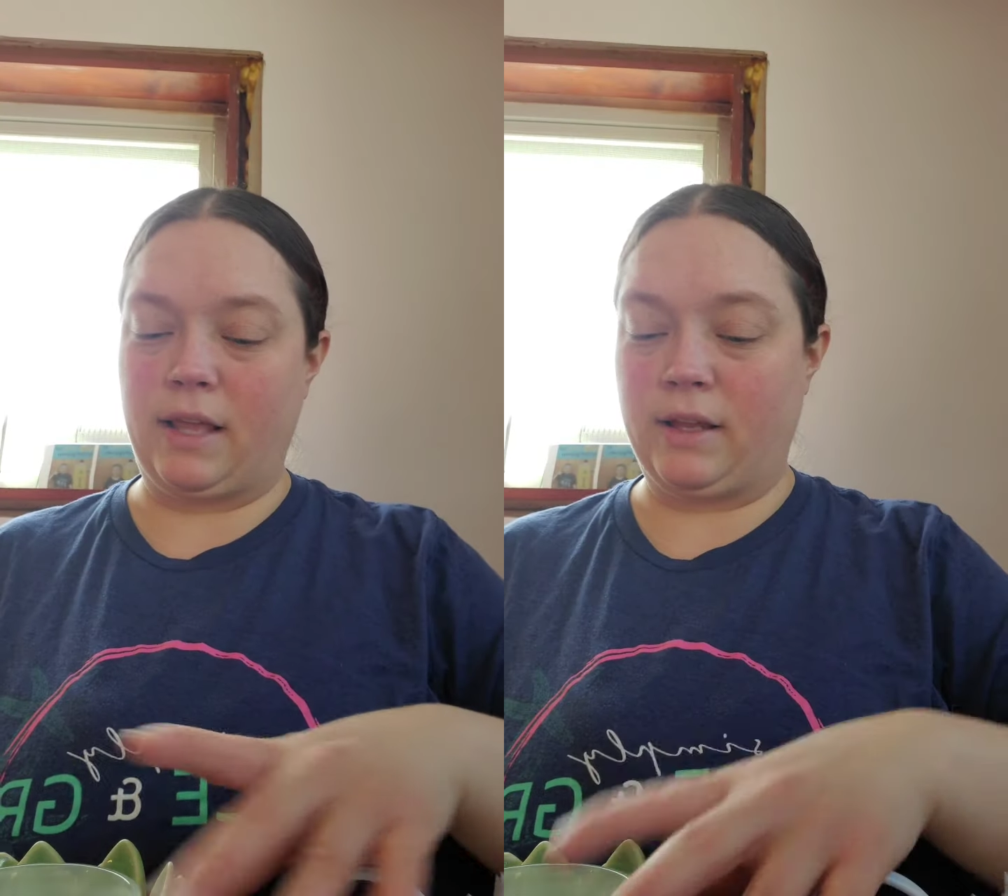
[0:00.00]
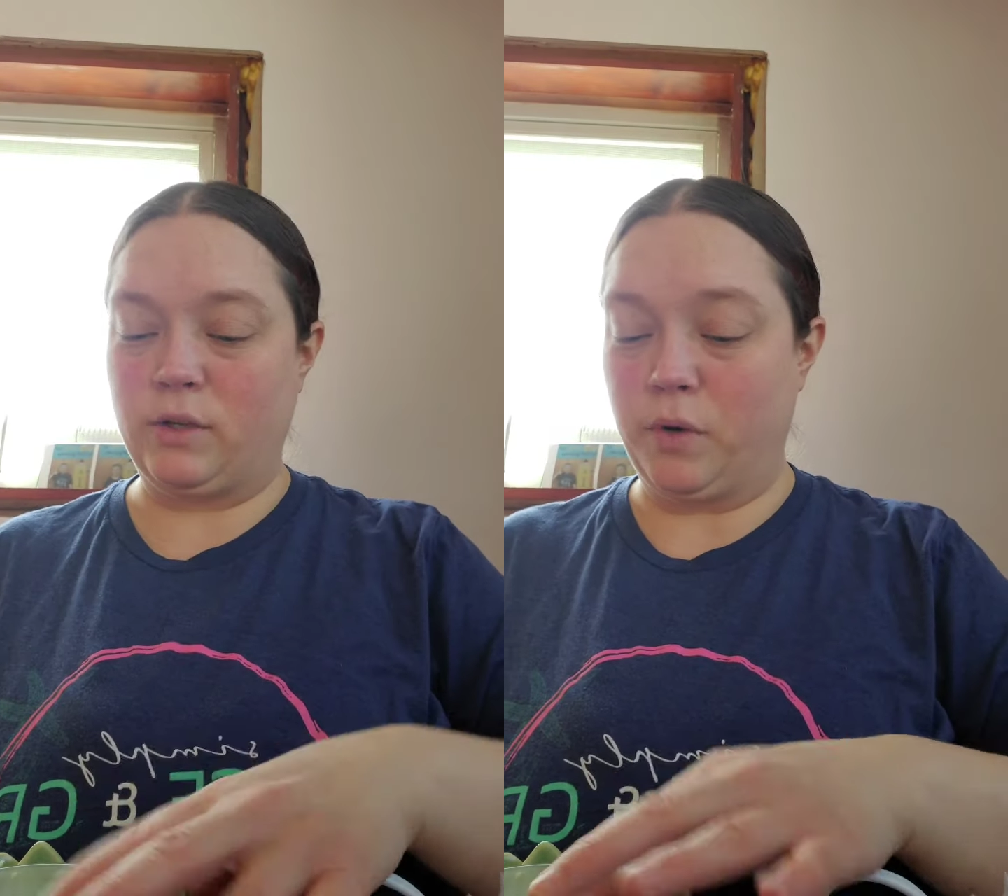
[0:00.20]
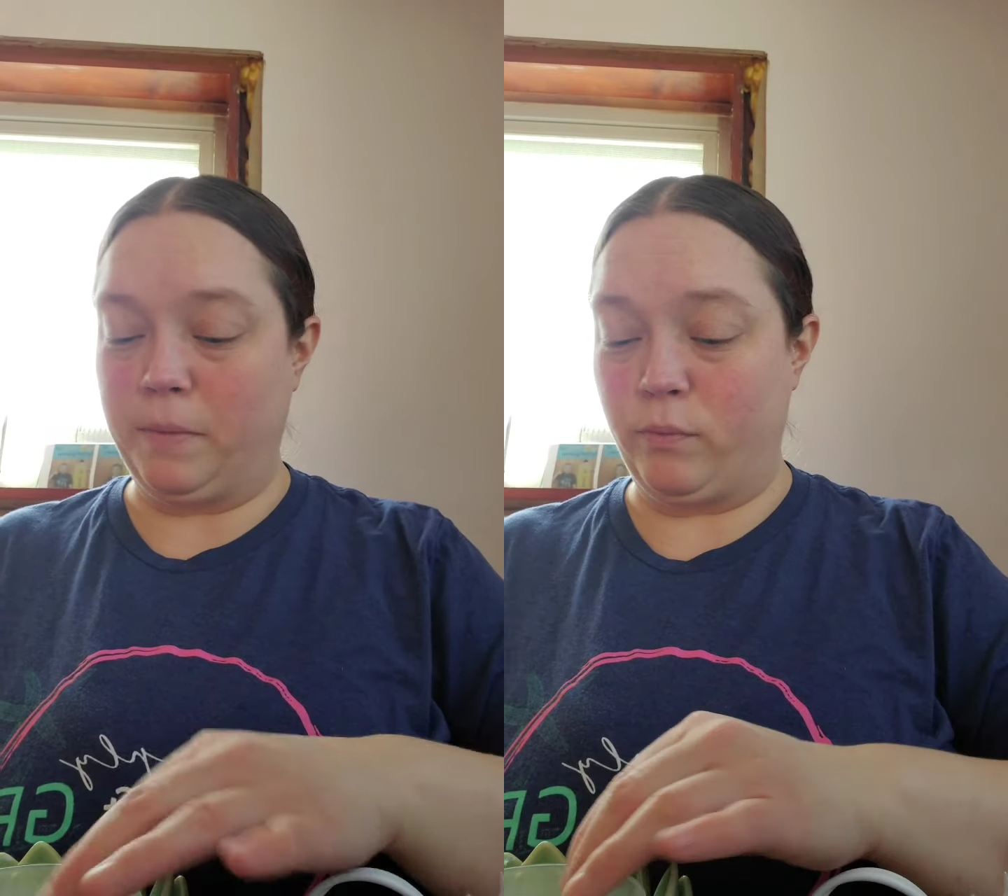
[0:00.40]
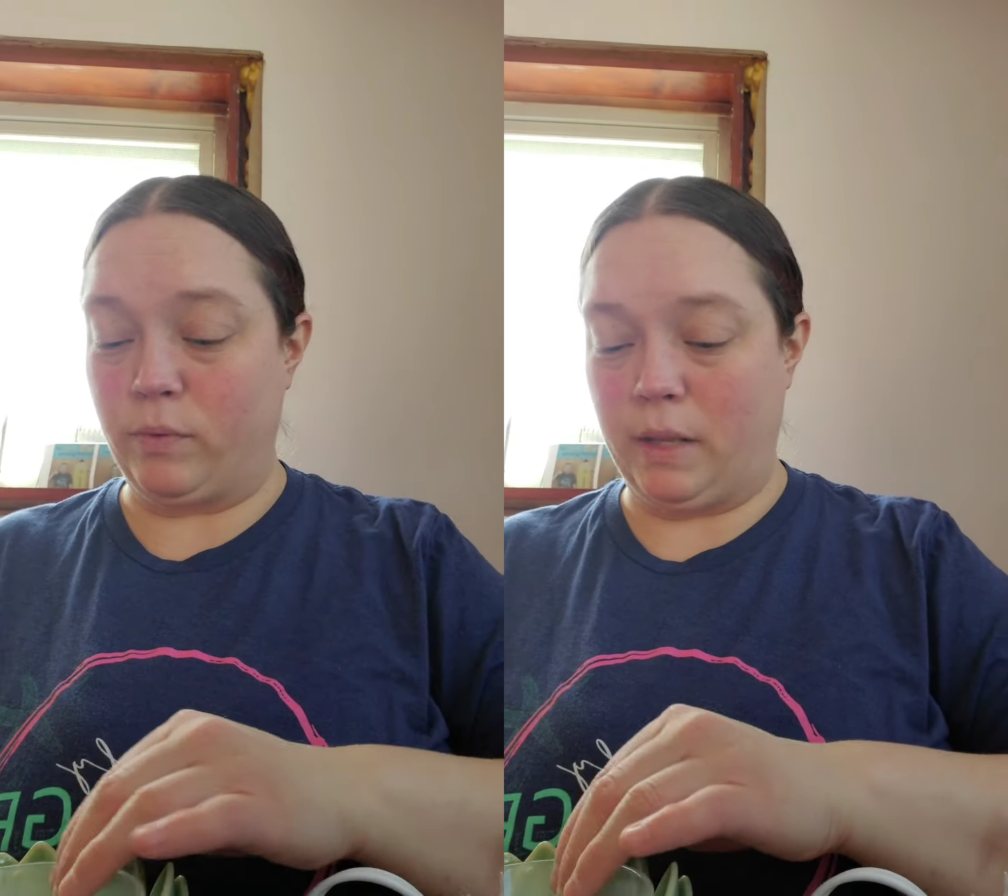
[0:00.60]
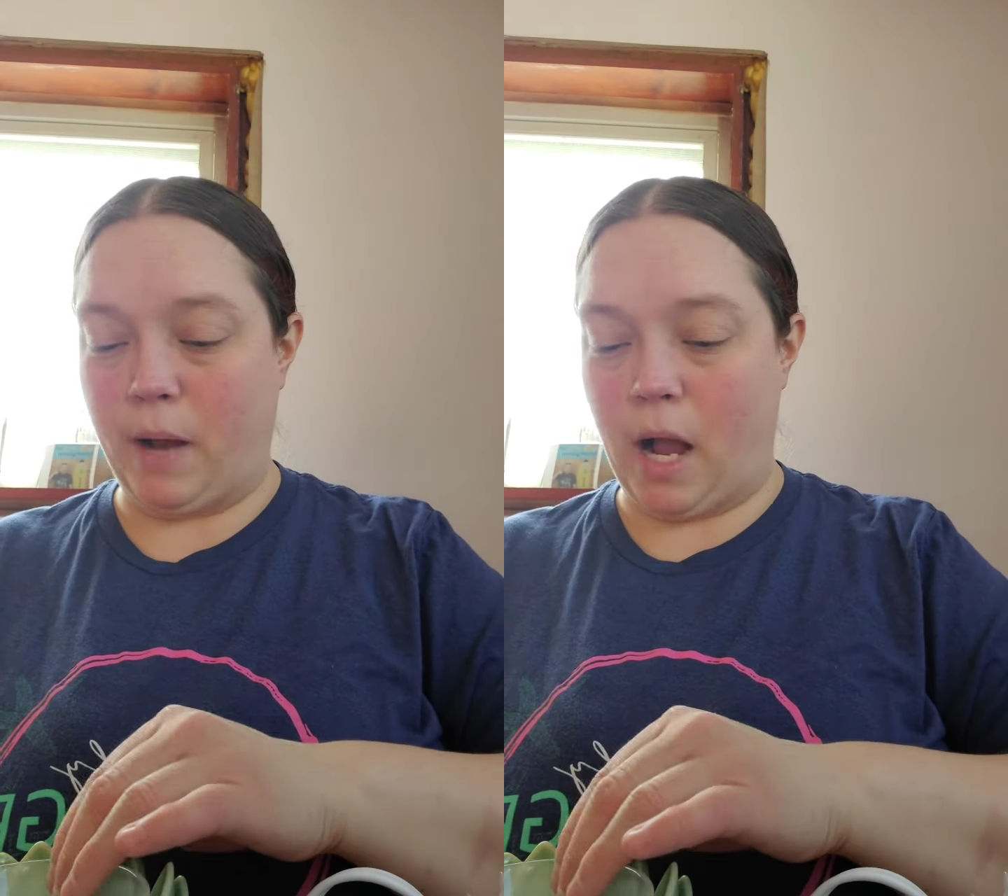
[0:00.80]
I think it's going to be
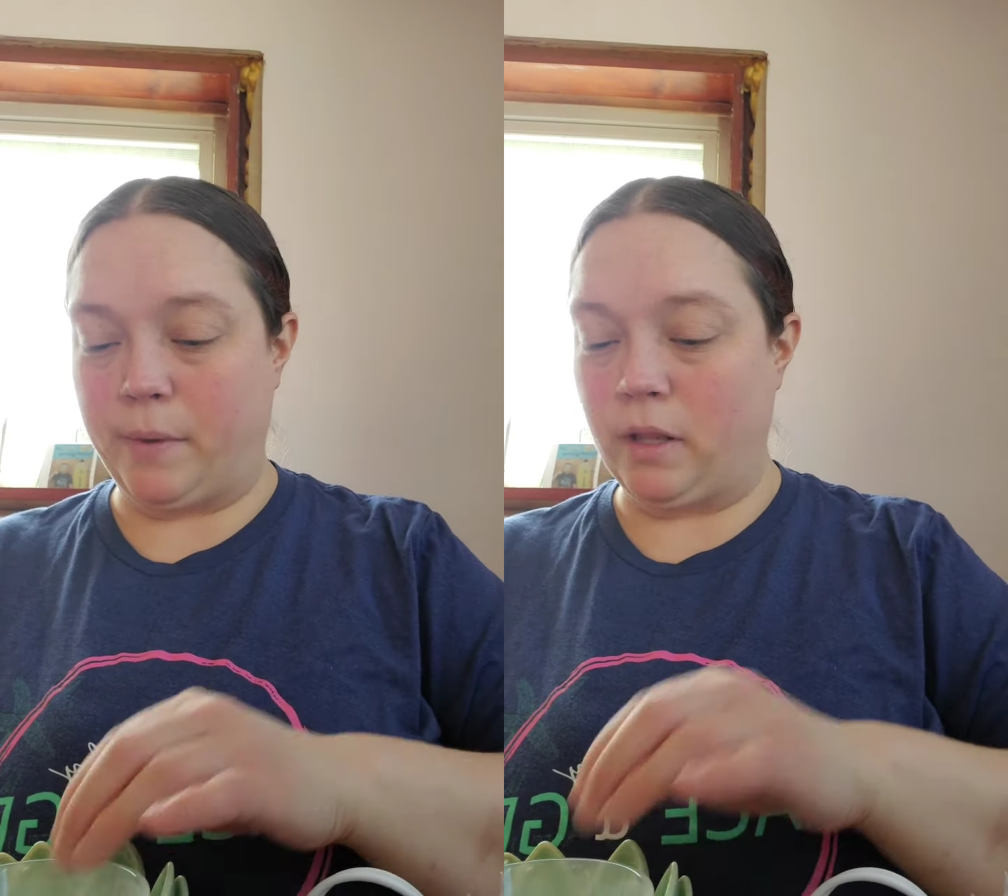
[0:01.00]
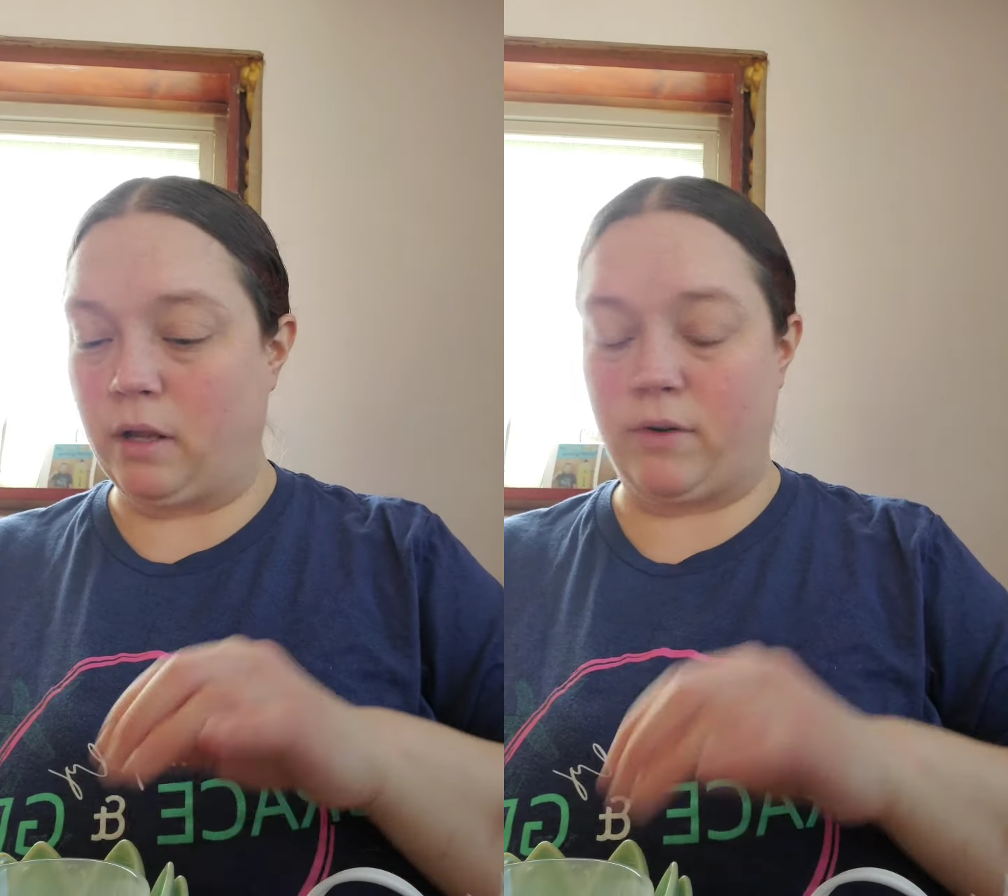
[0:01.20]
really popular